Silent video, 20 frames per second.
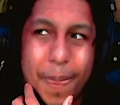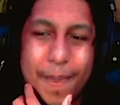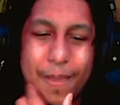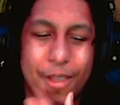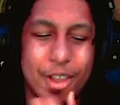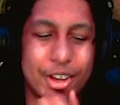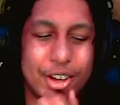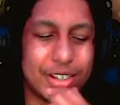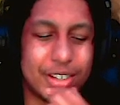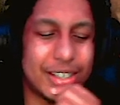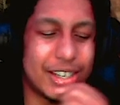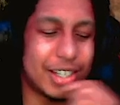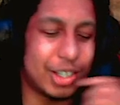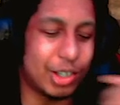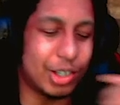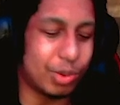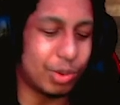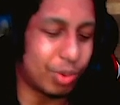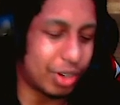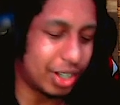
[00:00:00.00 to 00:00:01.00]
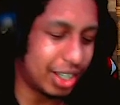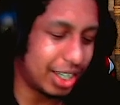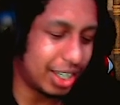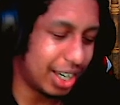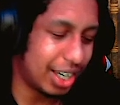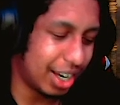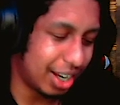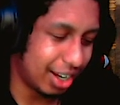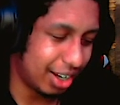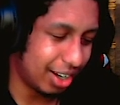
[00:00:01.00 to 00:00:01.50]
this this is really
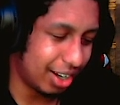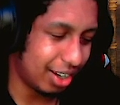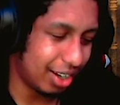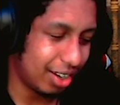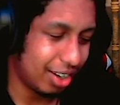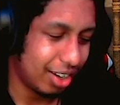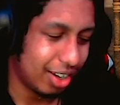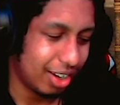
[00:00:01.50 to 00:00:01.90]
a